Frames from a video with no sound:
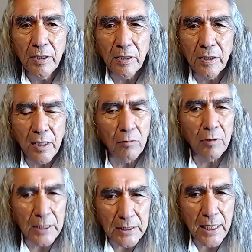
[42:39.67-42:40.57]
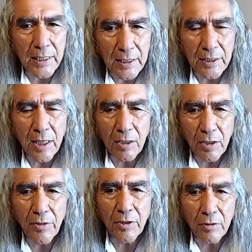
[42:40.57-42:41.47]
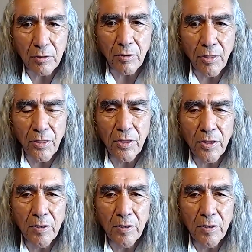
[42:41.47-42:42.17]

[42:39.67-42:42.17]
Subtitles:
literally taking care of the earth.